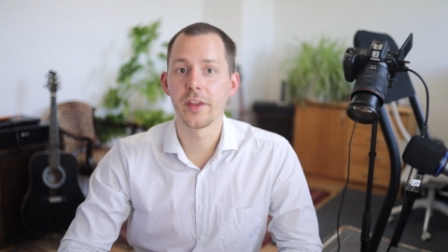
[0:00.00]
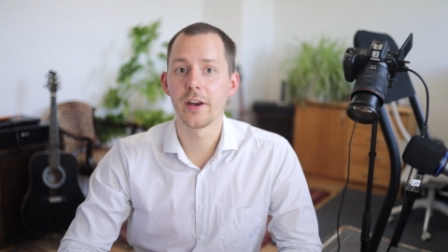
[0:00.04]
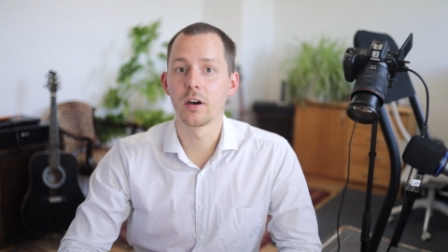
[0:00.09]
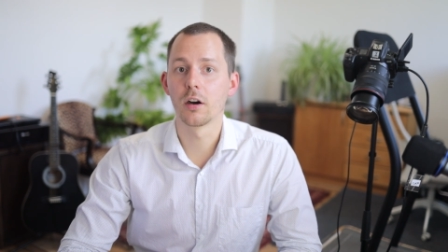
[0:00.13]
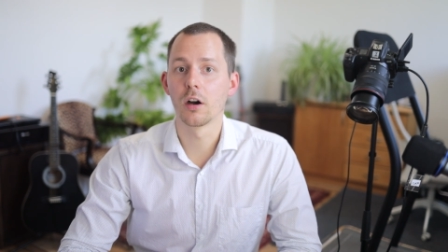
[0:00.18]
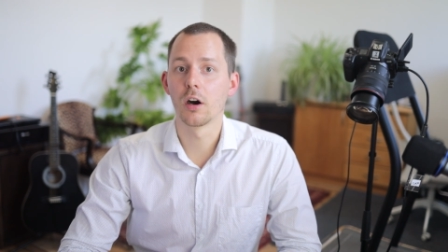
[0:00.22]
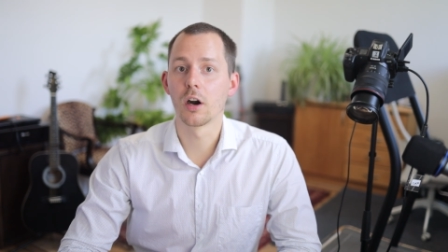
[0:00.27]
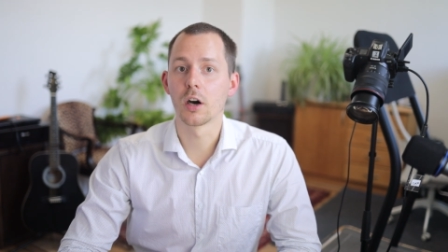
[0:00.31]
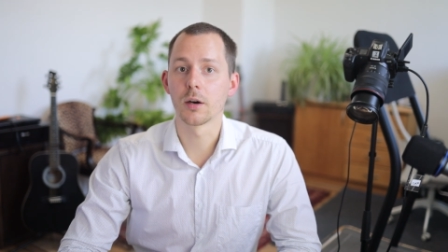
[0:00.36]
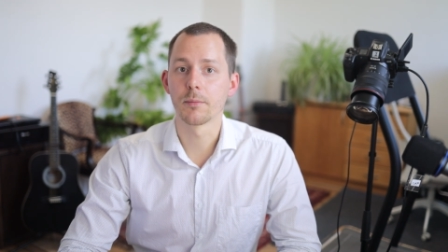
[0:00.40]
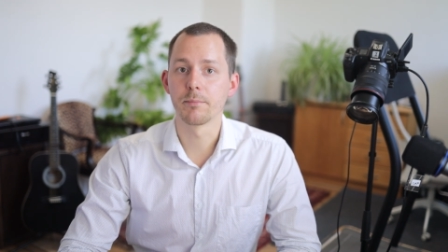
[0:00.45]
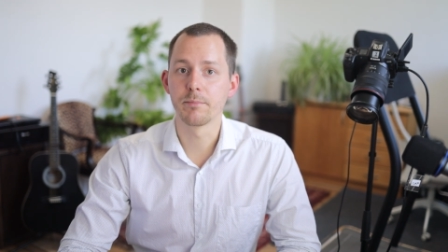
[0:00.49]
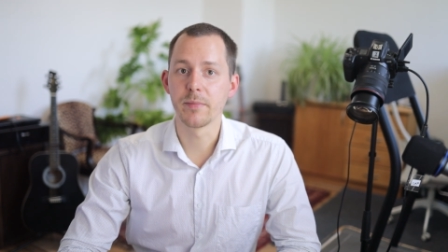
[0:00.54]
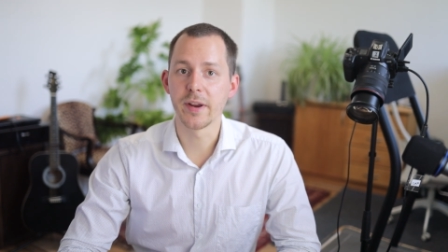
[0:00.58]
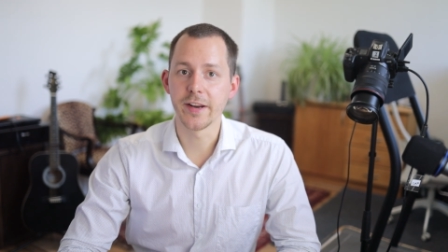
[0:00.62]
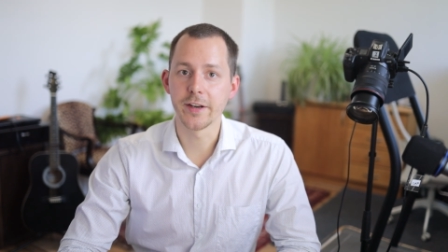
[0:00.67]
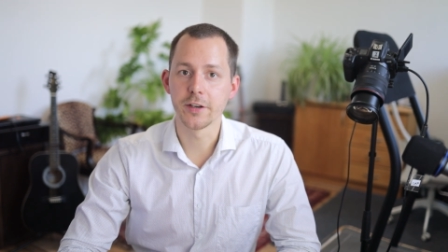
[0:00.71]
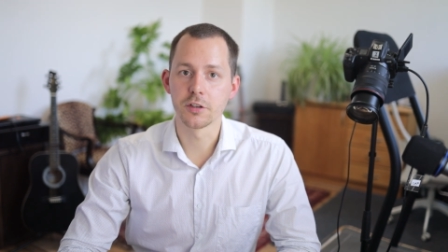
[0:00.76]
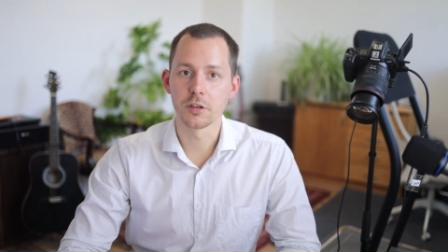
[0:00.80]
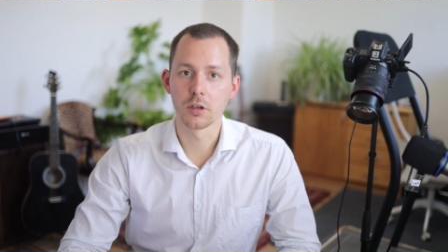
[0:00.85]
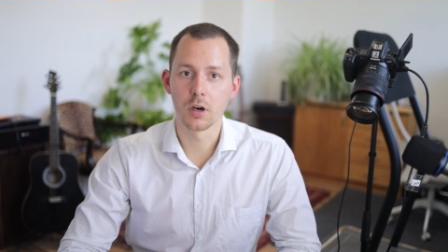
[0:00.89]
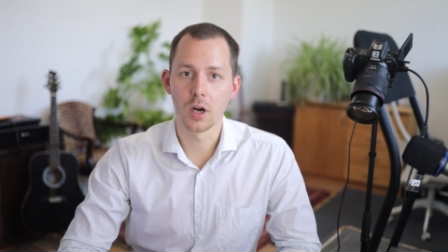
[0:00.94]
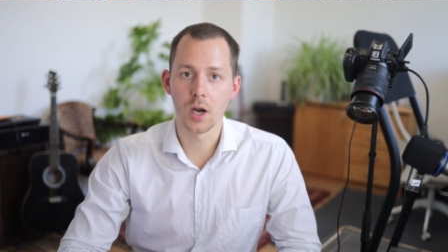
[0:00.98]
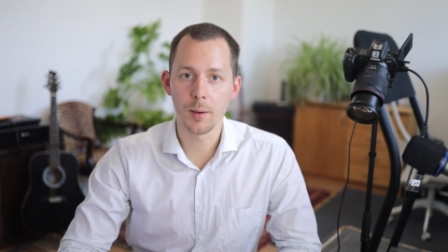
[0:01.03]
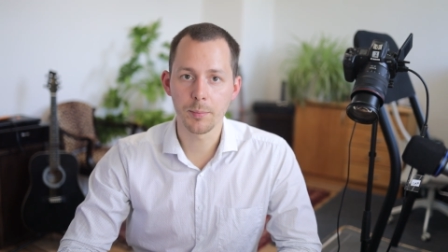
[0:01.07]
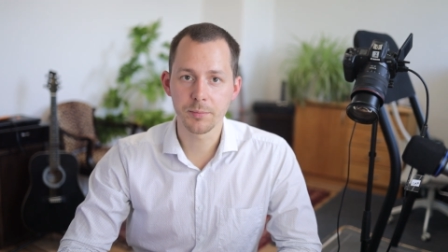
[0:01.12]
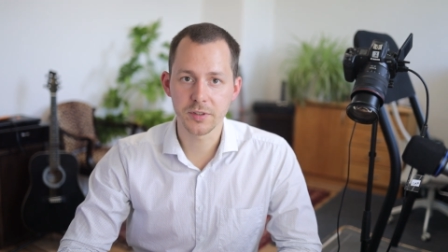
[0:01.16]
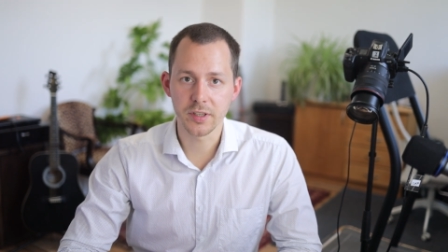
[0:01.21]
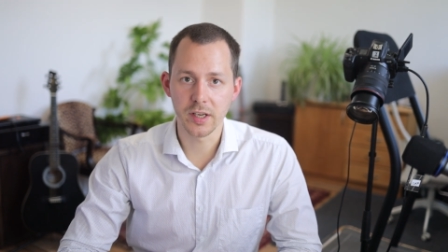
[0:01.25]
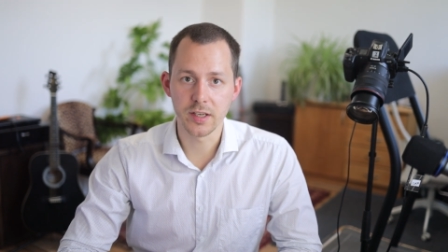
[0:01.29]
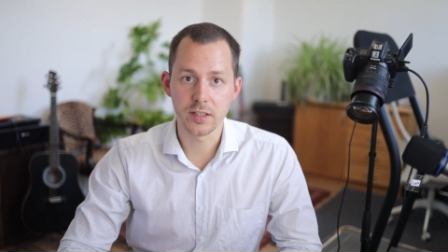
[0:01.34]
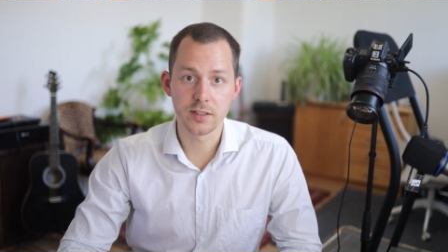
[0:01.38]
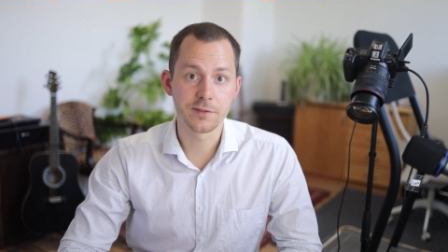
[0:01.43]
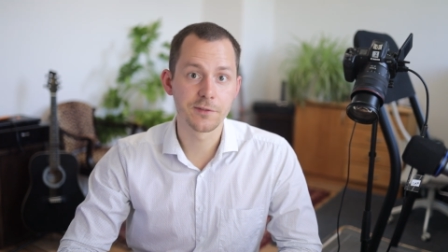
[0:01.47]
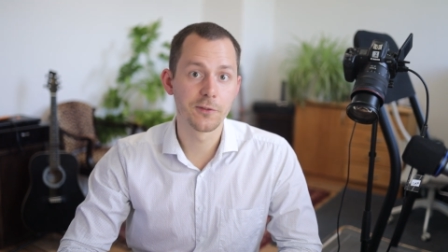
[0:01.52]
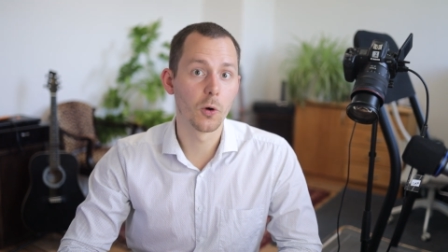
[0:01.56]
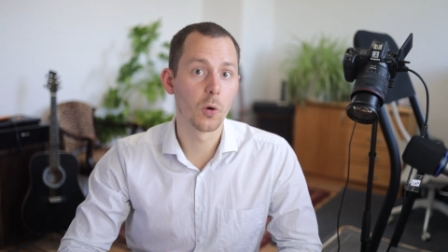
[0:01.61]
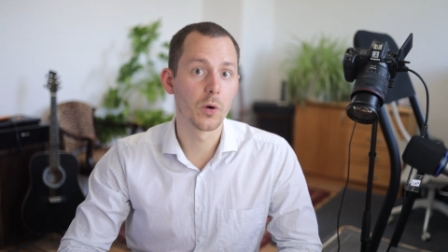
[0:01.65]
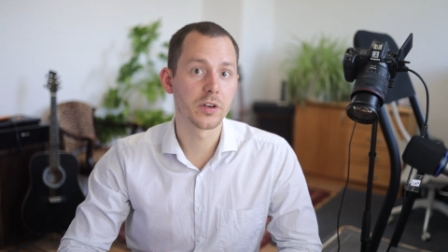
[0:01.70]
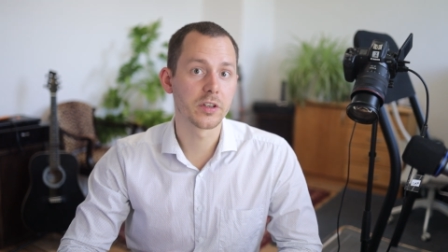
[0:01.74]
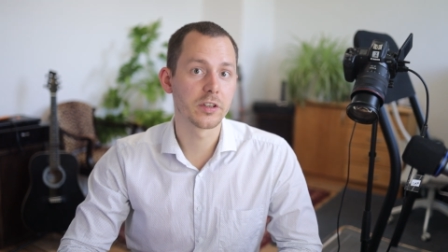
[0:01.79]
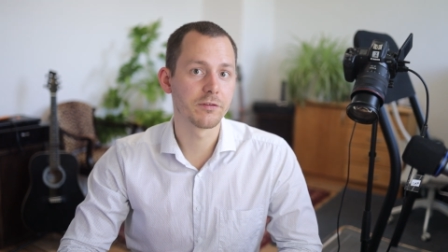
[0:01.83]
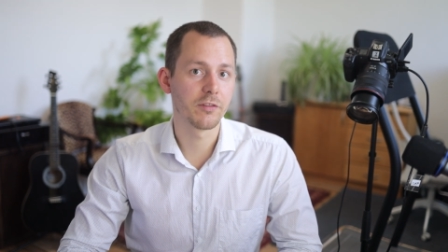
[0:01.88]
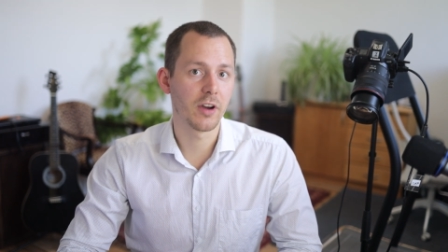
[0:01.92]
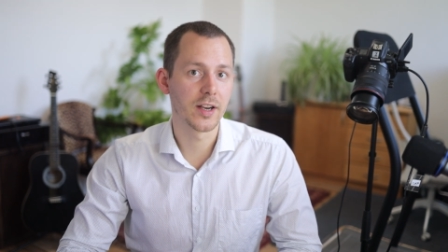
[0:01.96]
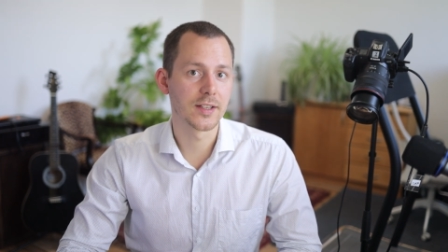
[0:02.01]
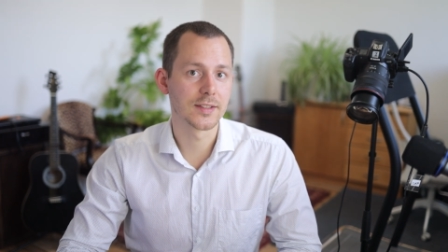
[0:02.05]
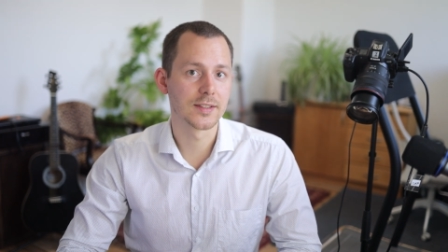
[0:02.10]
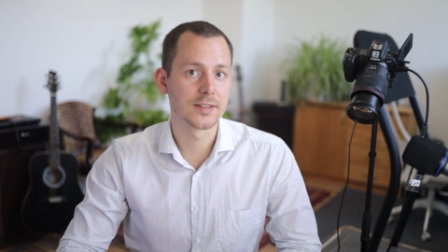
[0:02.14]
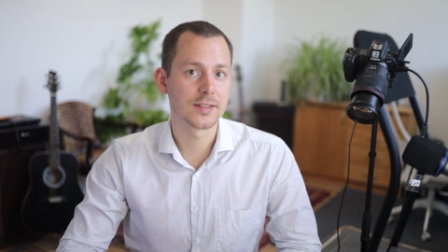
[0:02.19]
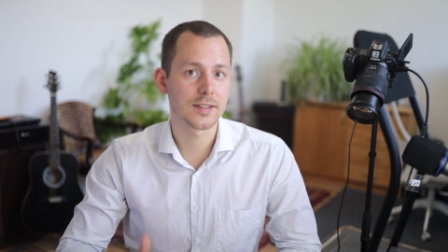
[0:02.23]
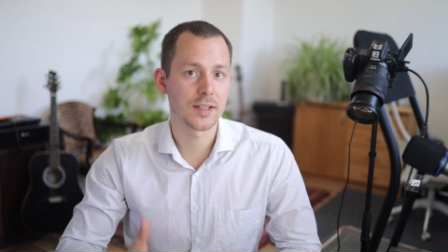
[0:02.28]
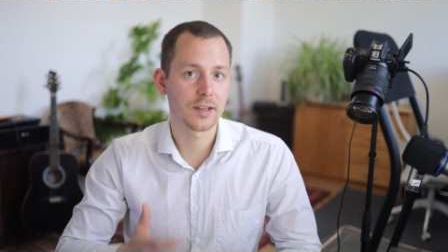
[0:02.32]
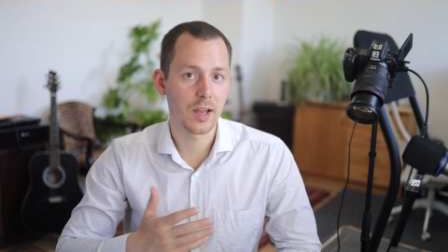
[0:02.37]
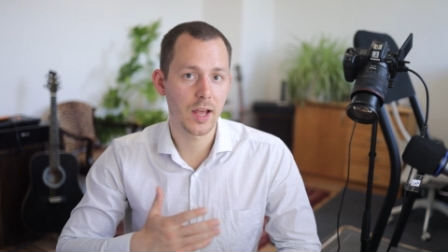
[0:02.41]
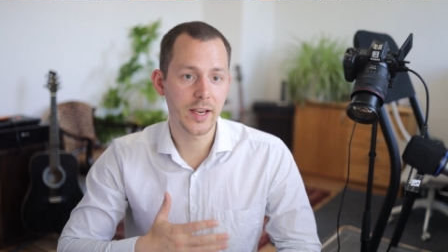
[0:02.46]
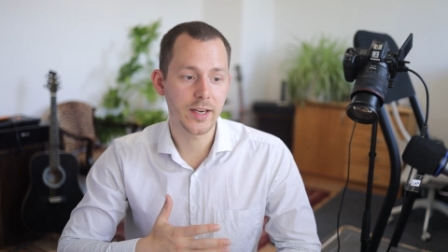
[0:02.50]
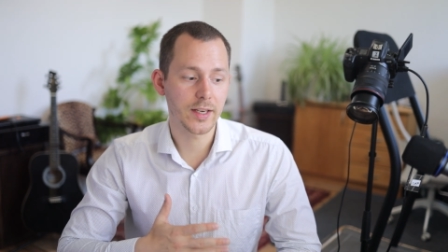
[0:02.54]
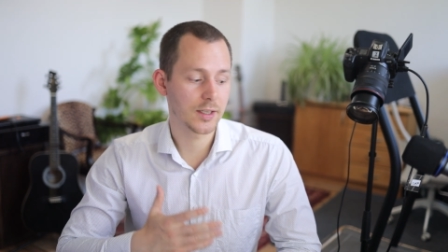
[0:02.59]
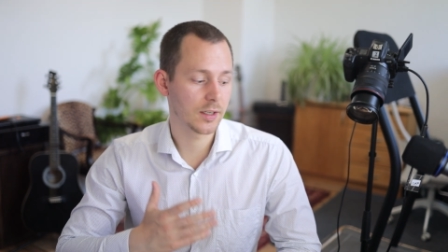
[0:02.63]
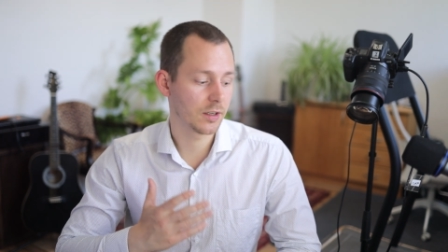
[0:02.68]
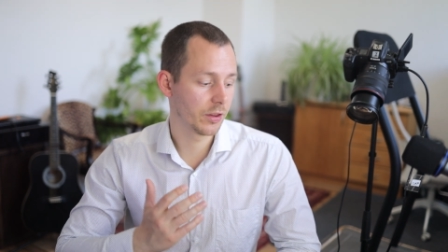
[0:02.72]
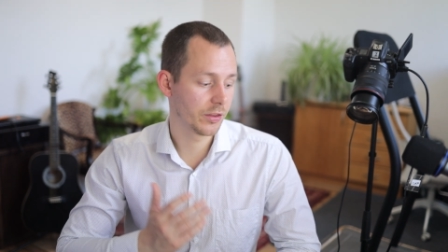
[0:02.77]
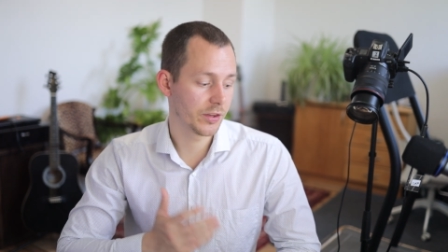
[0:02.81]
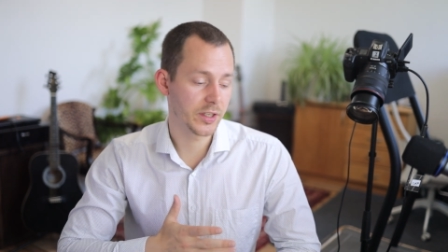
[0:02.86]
there are major updates for devices like